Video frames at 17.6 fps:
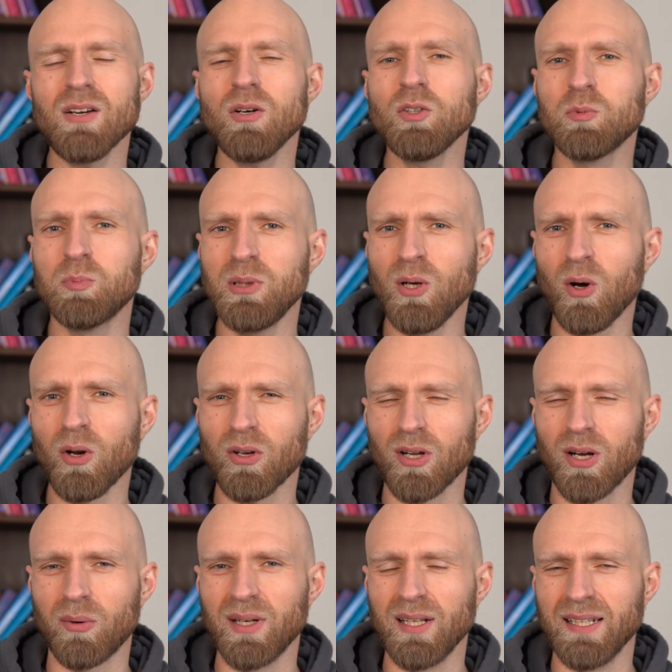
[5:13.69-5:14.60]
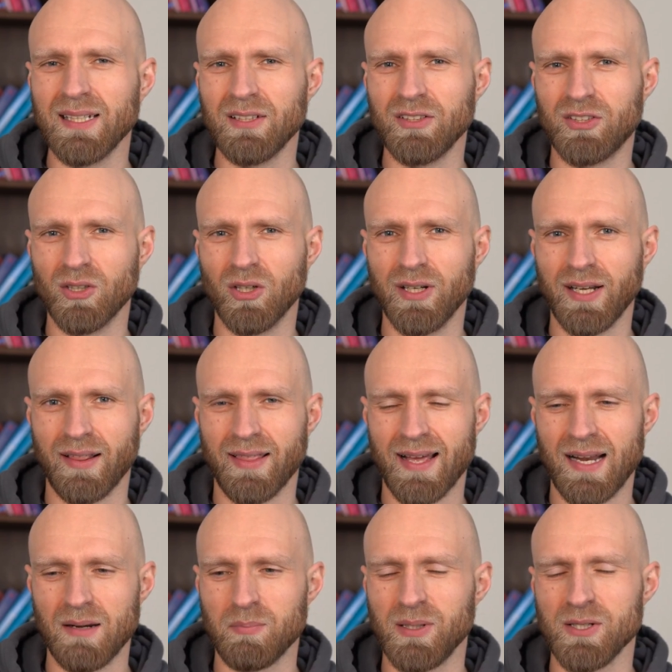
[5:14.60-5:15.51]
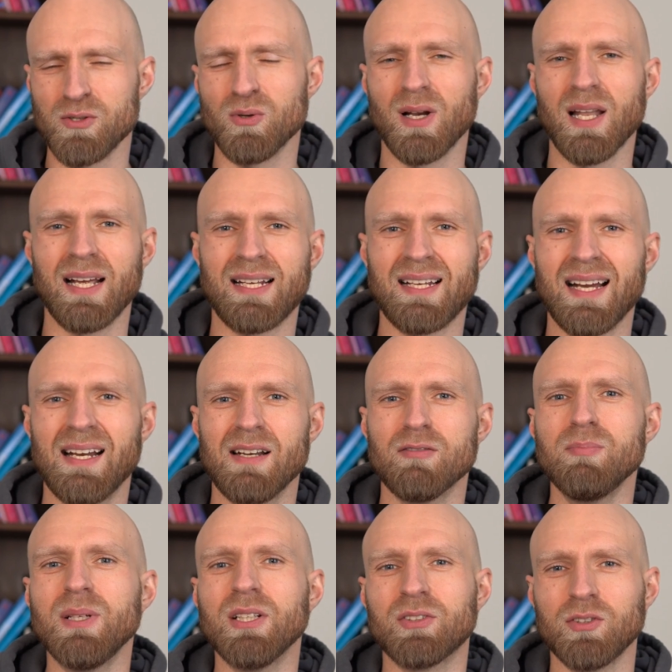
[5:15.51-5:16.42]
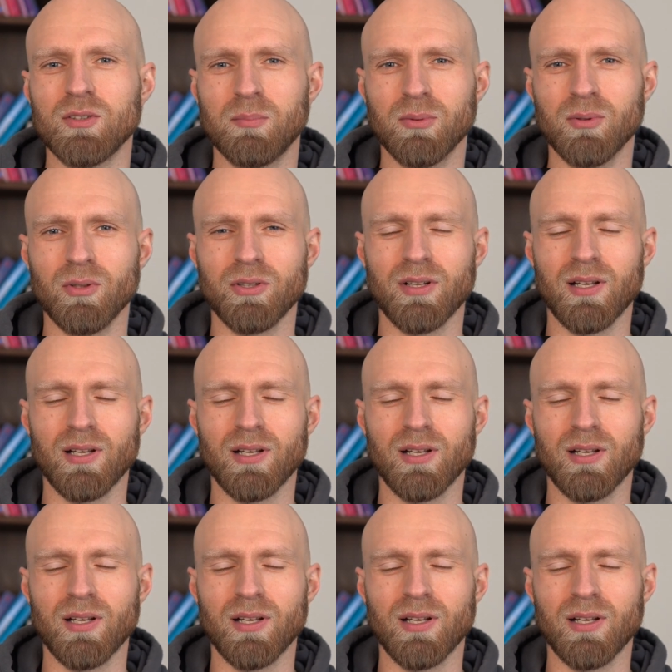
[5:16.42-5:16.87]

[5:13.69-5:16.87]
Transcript: goes beyond not really enjoying that, but you're like kind of miserable.